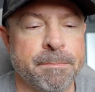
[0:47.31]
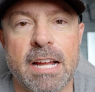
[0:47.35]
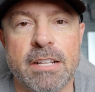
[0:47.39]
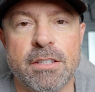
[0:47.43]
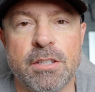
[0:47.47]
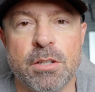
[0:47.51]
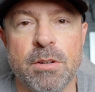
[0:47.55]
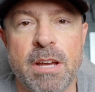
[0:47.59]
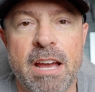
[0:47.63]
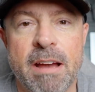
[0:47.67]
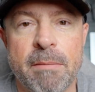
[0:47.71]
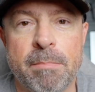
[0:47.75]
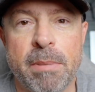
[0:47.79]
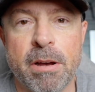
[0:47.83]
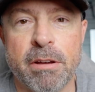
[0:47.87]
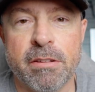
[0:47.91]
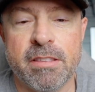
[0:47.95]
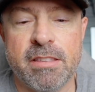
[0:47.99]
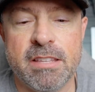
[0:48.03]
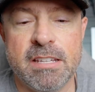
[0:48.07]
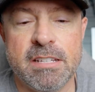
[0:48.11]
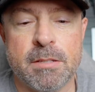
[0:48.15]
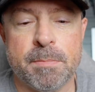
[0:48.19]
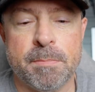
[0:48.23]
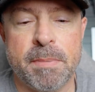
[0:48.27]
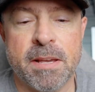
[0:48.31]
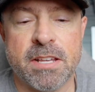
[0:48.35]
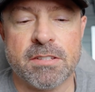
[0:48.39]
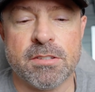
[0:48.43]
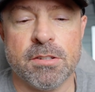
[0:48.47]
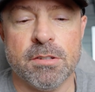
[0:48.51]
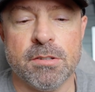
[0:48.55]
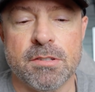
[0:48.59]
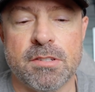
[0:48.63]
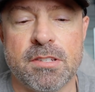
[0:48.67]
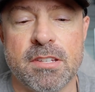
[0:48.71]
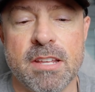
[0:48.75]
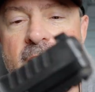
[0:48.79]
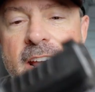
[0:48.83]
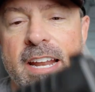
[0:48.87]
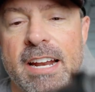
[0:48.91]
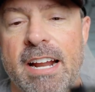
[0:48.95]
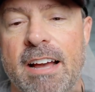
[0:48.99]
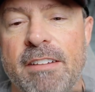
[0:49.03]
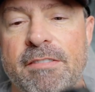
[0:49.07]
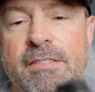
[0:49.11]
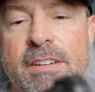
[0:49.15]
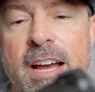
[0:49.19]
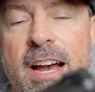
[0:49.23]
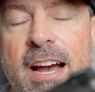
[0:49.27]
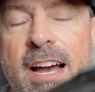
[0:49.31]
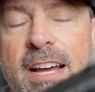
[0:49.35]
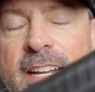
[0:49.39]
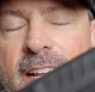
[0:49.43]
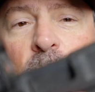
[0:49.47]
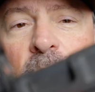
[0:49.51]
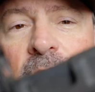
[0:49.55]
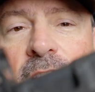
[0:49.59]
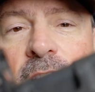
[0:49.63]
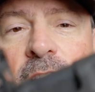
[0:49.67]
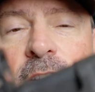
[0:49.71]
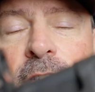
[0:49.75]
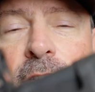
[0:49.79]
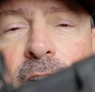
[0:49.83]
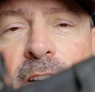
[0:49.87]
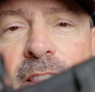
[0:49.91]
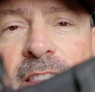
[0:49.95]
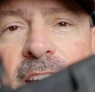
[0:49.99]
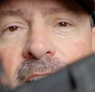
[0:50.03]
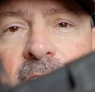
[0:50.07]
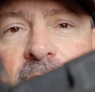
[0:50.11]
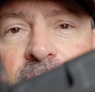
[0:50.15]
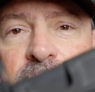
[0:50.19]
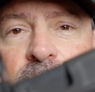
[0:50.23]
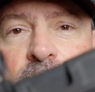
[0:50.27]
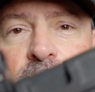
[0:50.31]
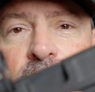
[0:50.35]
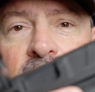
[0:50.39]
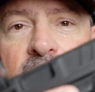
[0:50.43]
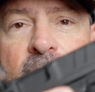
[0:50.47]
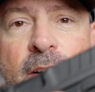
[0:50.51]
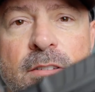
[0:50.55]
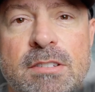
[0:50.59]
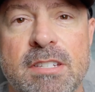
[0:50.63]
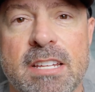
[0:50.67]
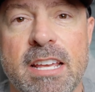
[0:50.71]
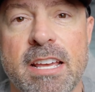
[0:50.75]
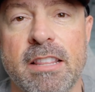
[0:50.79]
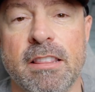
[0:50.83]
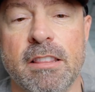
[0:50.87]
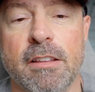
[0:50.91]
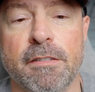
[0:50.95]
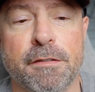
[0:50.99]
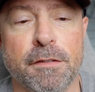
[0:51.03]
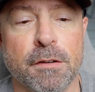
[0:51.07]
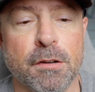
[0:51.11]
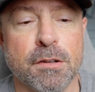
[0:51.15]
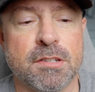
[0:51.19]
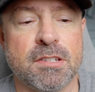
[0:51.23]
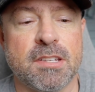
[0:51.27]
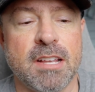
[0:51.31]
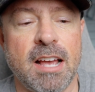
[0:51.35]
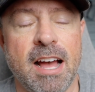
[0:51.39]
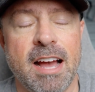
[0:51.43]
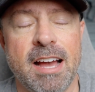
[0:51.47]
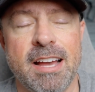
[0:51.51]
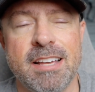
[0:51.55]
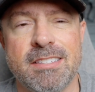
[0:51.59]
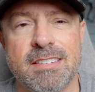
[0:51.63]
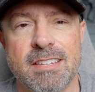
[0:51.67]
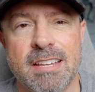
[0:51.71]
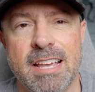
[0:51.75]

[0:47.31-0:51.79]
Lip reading: I do have both of these pistols, and I've got well over 1,000 rounds in the full-size